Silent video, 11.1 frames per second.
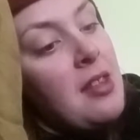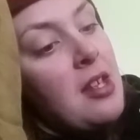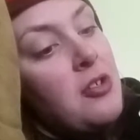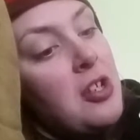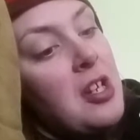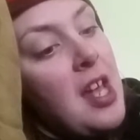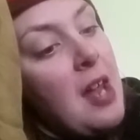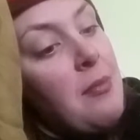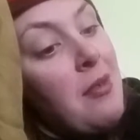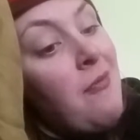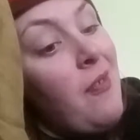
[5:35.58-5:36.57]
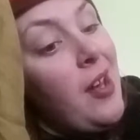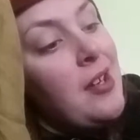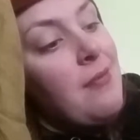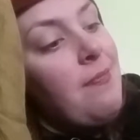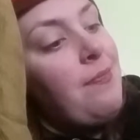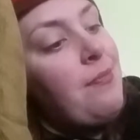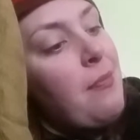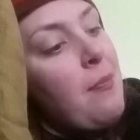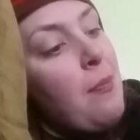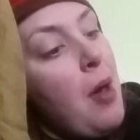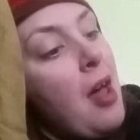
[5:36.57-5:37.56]
The journey had been fun.
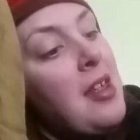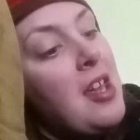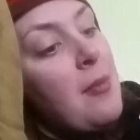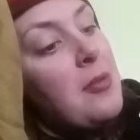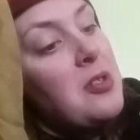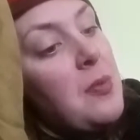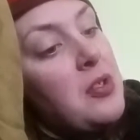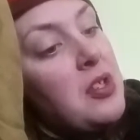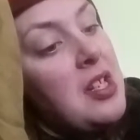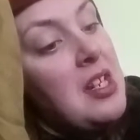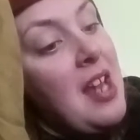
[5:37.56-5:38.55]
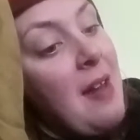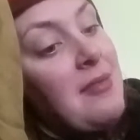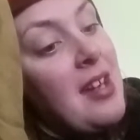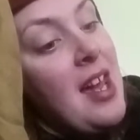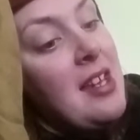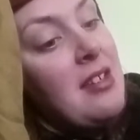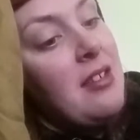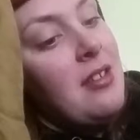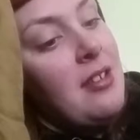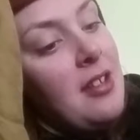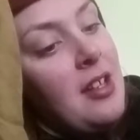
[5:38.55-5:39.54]
Polly almost wished it didn't have to end.
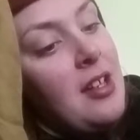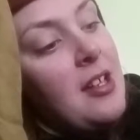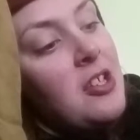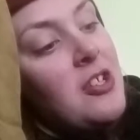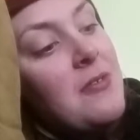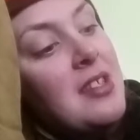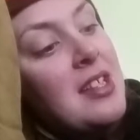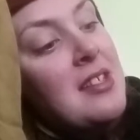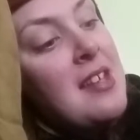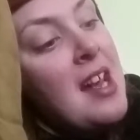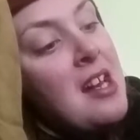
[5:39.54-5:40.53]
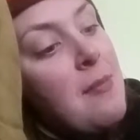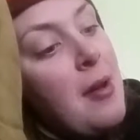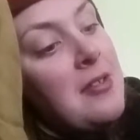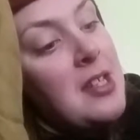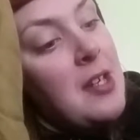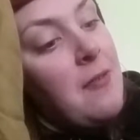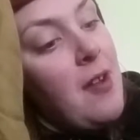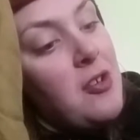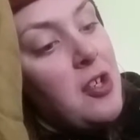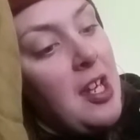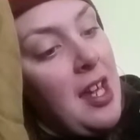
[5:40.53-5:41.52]
She was excited about seeing
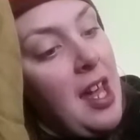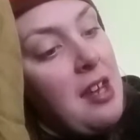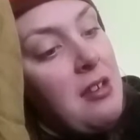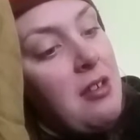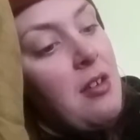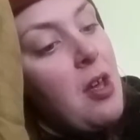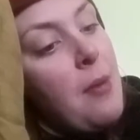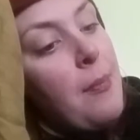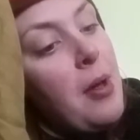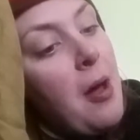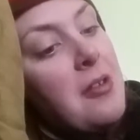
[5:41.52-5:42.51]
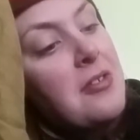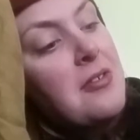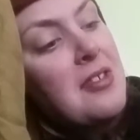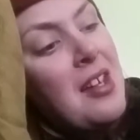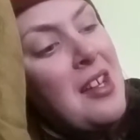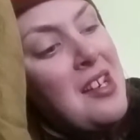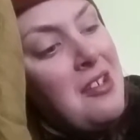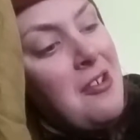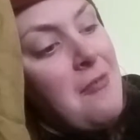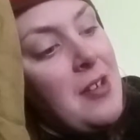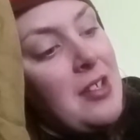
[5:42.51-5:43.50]
Frederick again, but also slightly
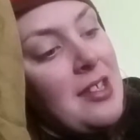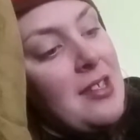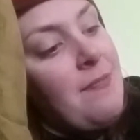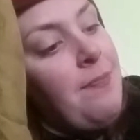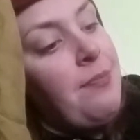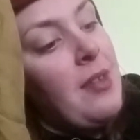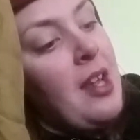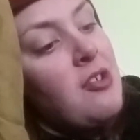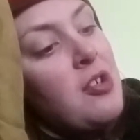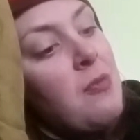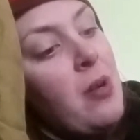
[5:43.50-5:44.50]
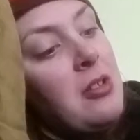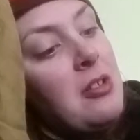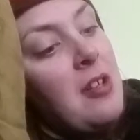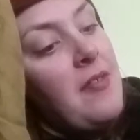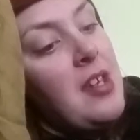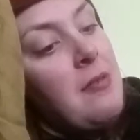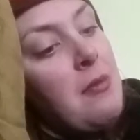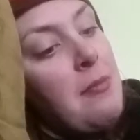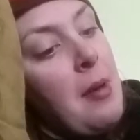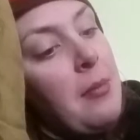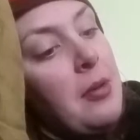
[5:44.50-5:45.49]
nervous. She wondered if he
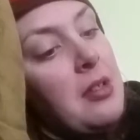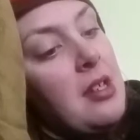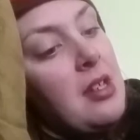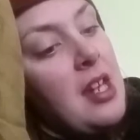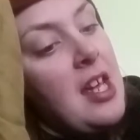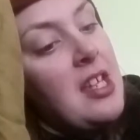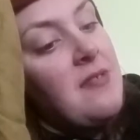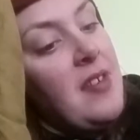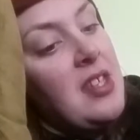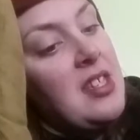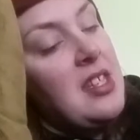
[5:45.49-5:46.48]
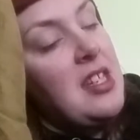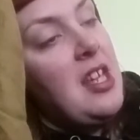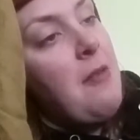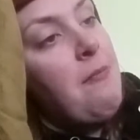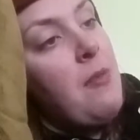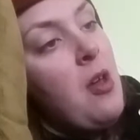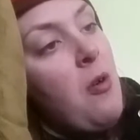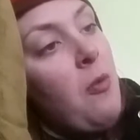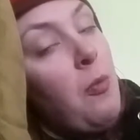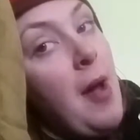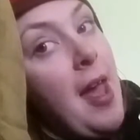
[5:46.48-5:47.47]
remembered his visit to them
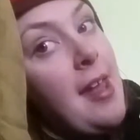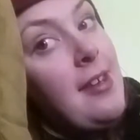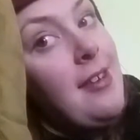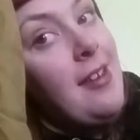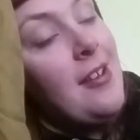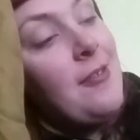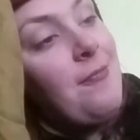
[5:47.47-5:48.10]
when